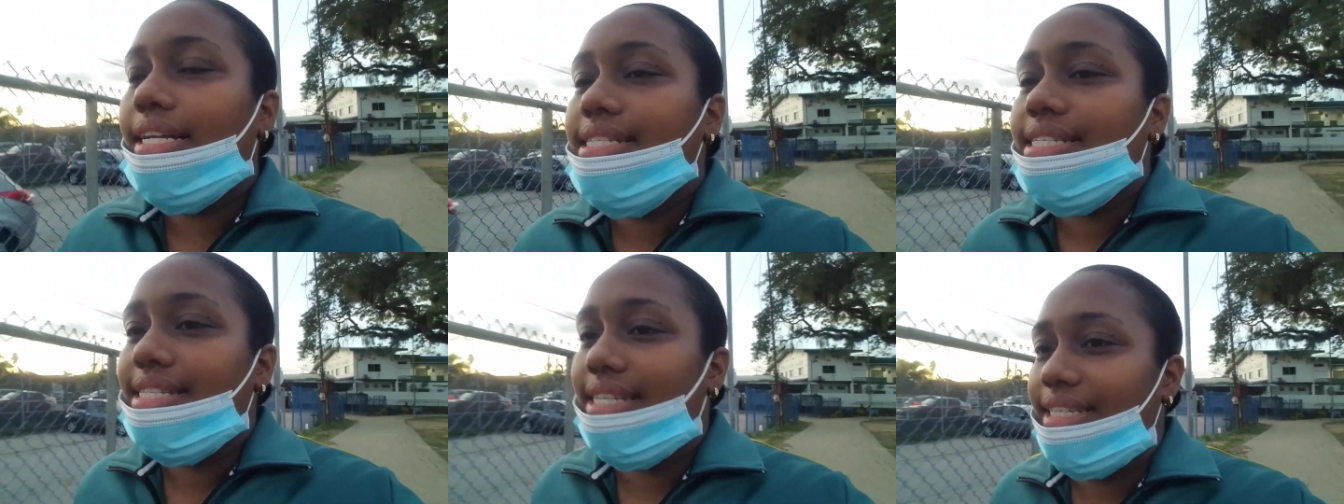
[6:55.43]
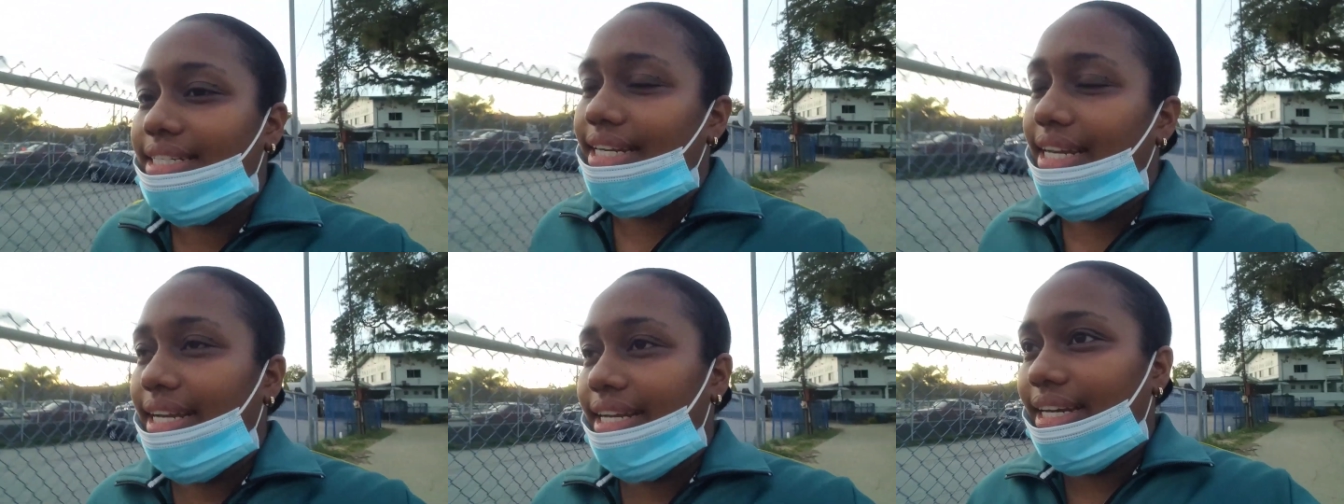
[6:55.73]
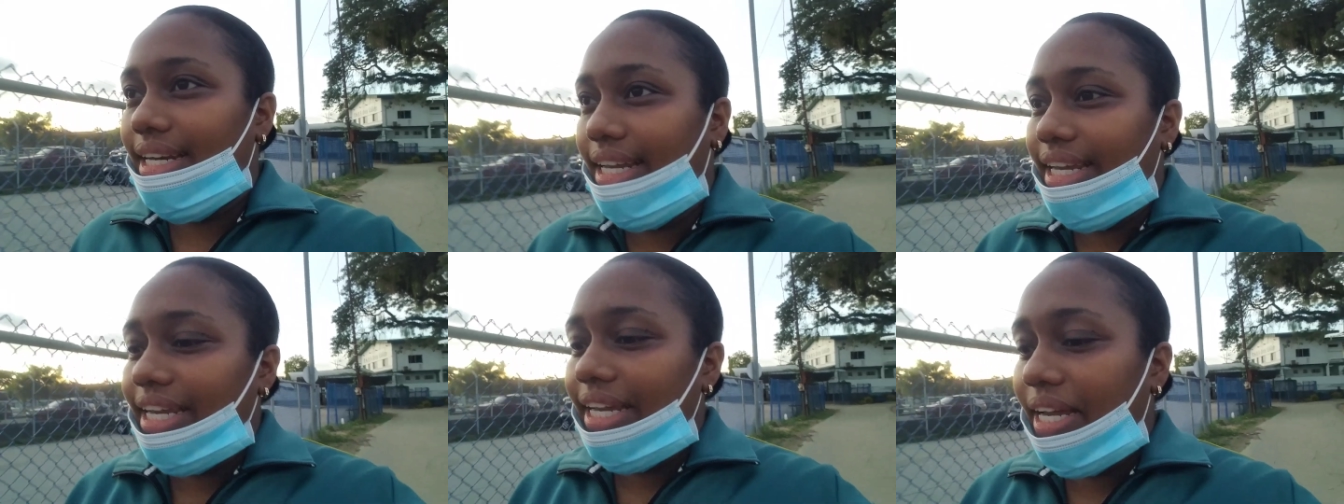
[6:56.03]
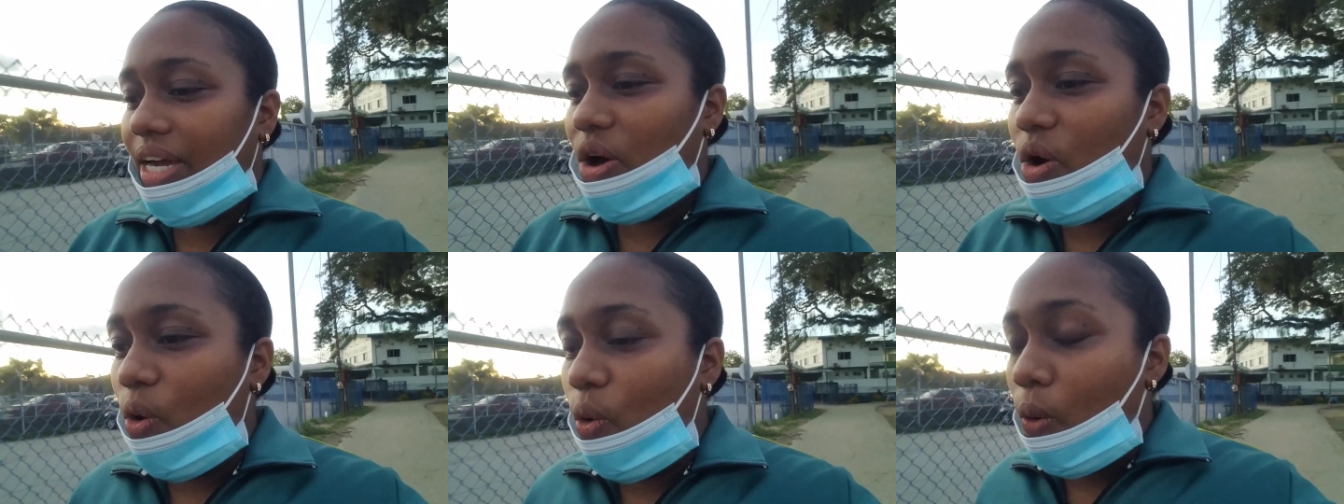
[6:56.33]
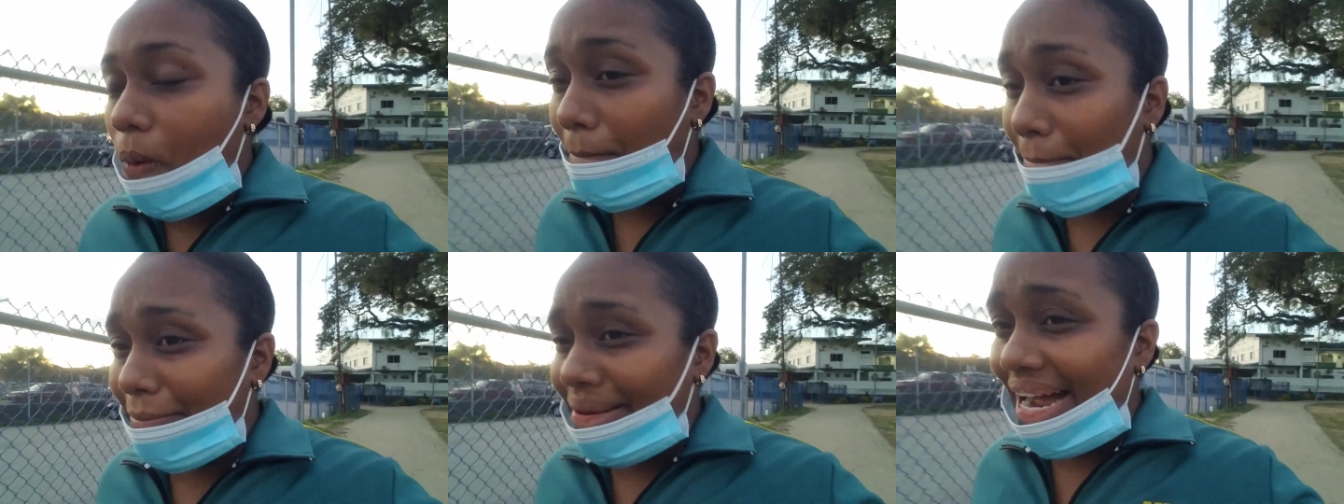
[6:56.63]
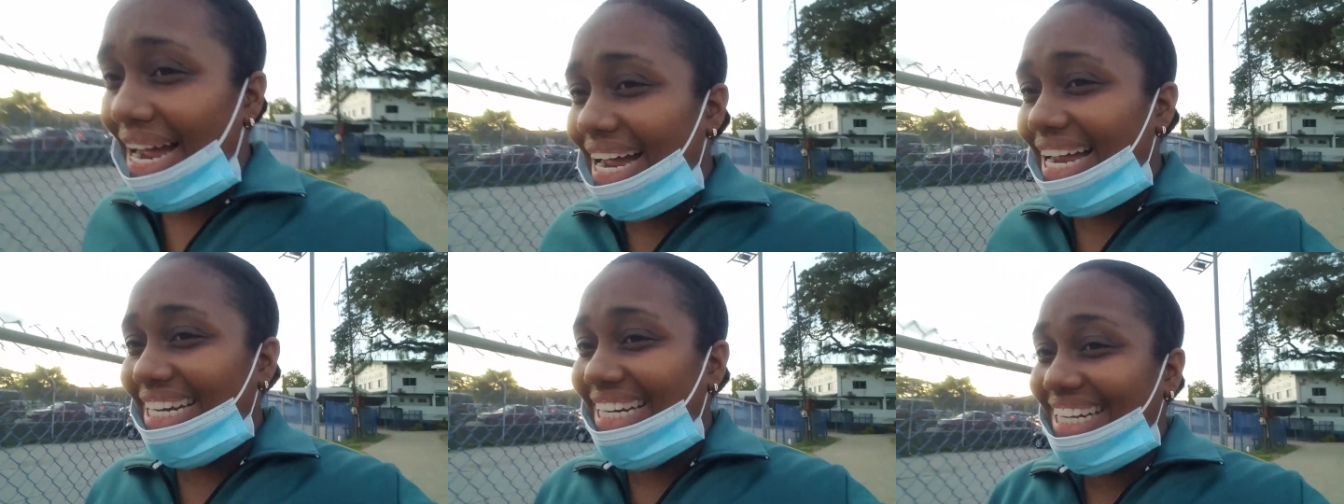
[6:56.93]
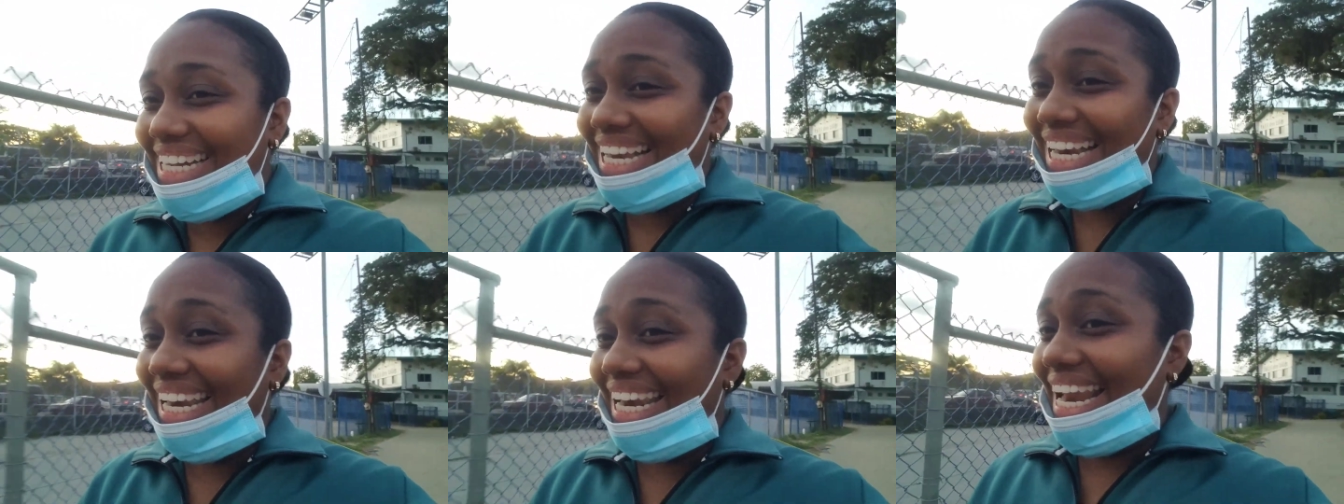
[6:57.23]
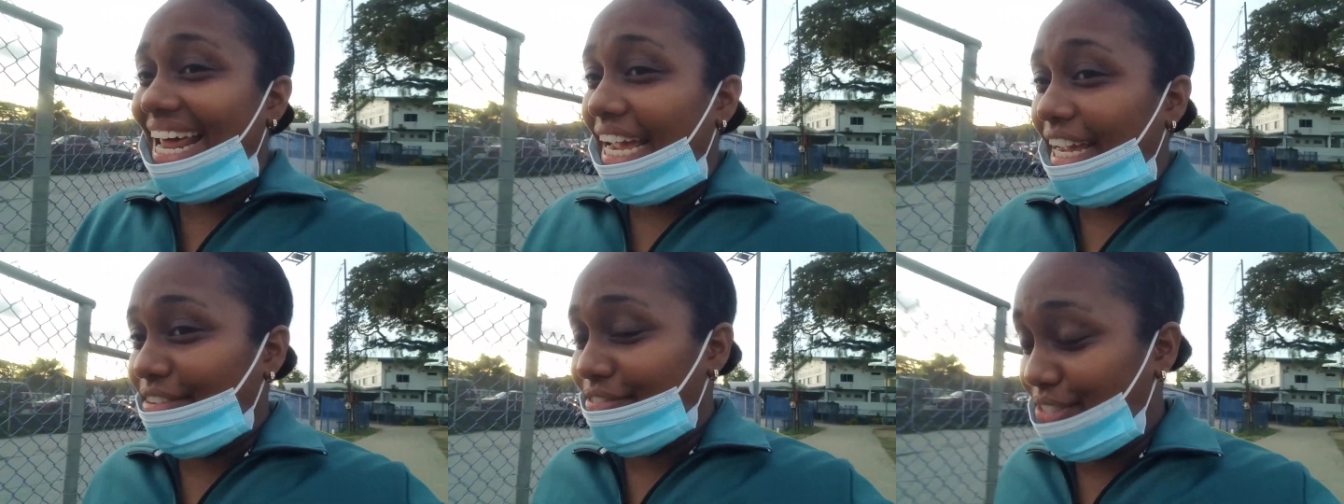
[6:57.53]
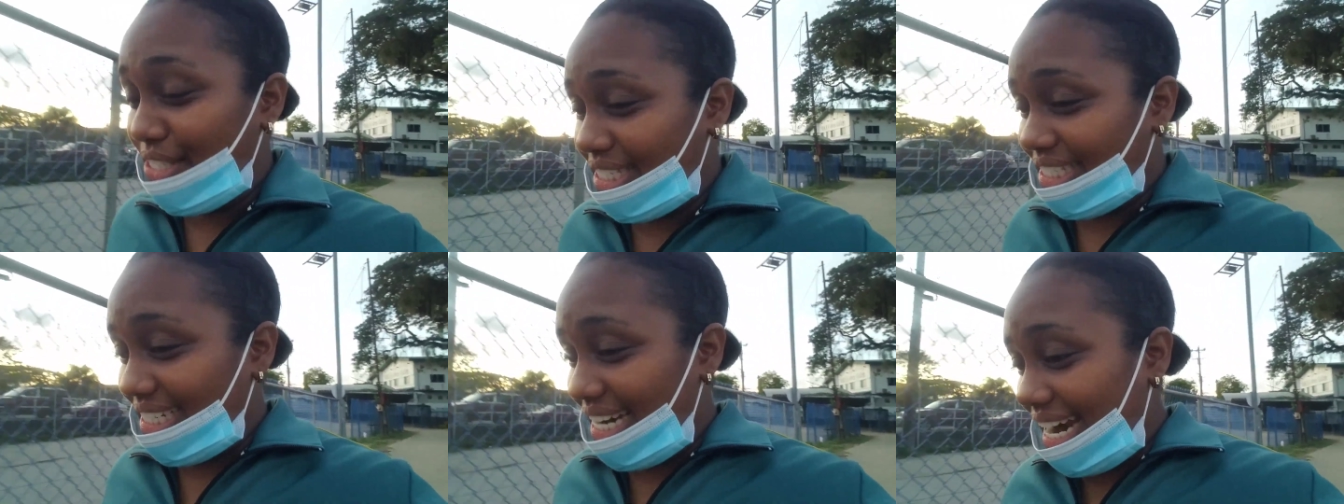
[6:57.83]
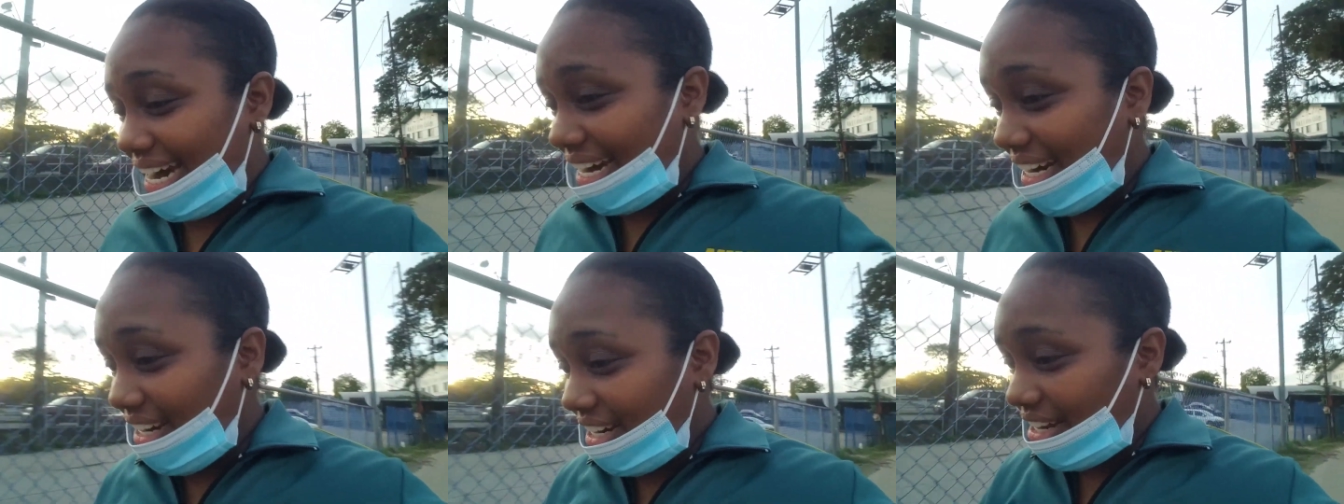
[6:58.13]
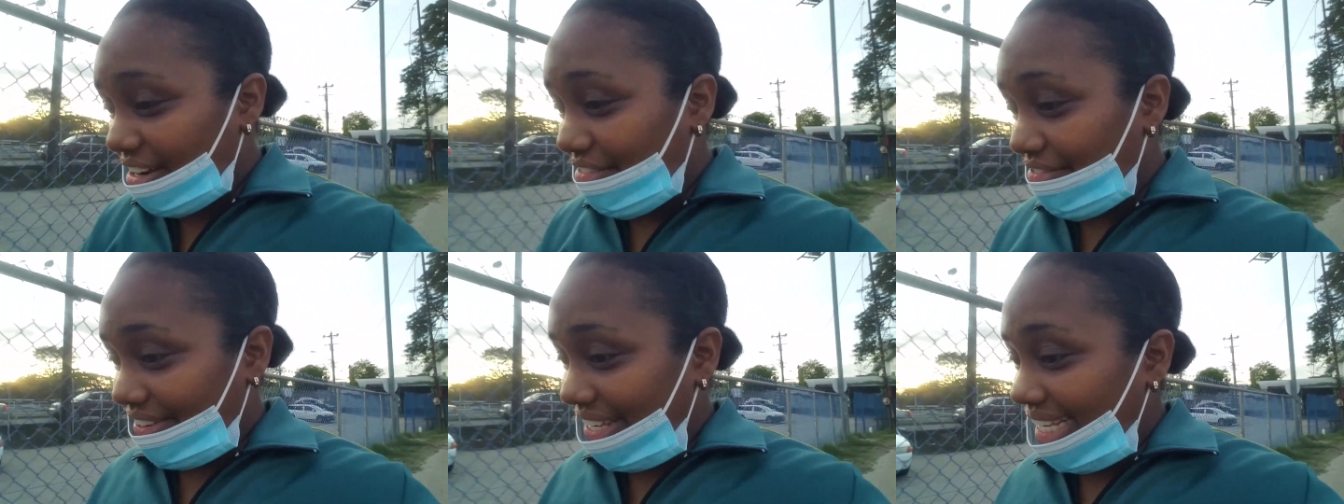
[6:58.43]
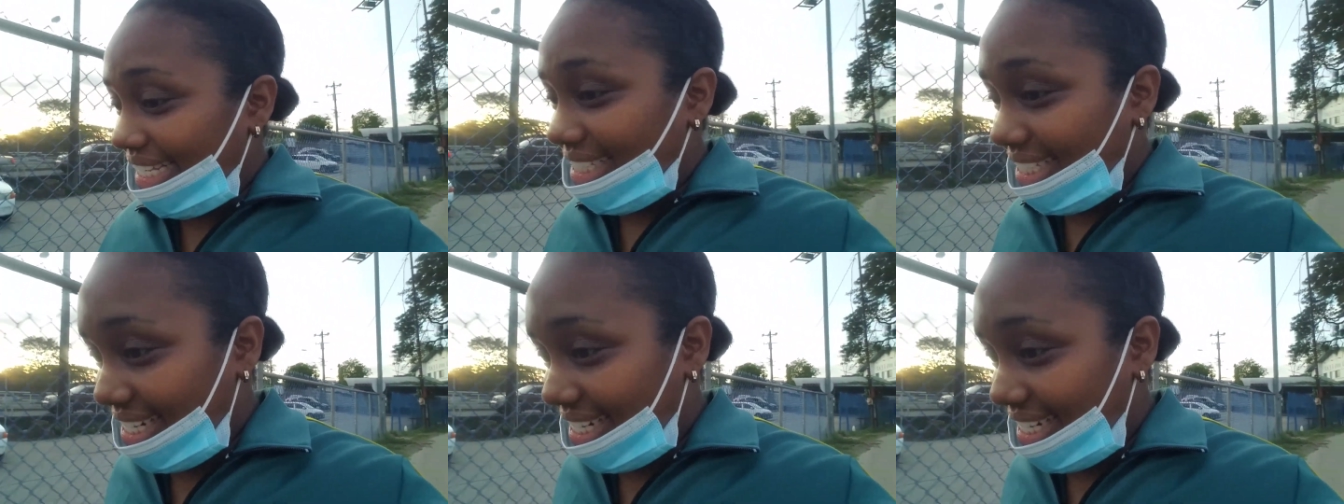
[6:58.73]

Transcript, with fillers: Concerning the OMAD lifestyle of